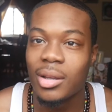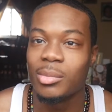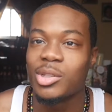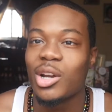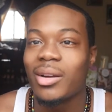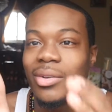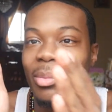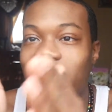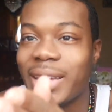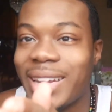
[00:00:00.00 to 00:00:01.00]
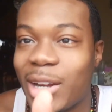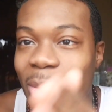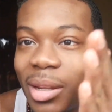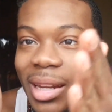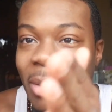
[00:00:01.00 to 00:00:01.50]
I'm sorry if I'm looking here.
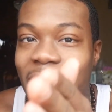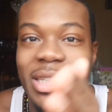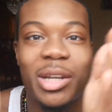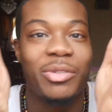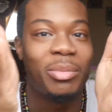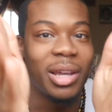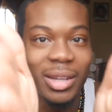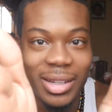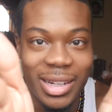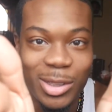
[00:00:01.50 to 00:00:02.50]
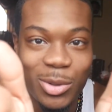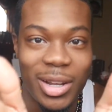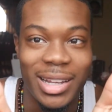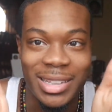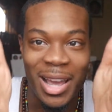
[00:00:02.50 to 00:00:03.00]
I'm looking at myself. I'm not looking at you
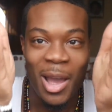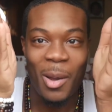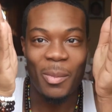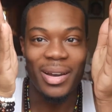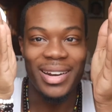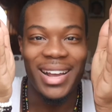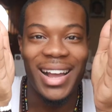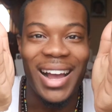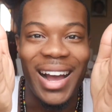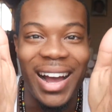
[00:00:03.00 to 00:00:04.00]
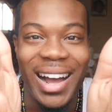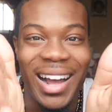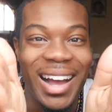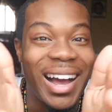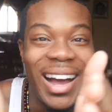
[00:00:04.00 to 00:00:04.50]
guys. But
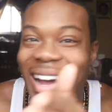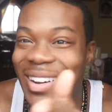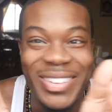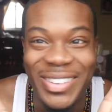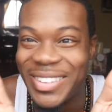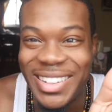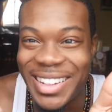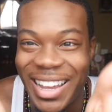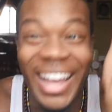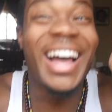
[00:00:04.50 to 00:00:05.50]
I don't know who to look at.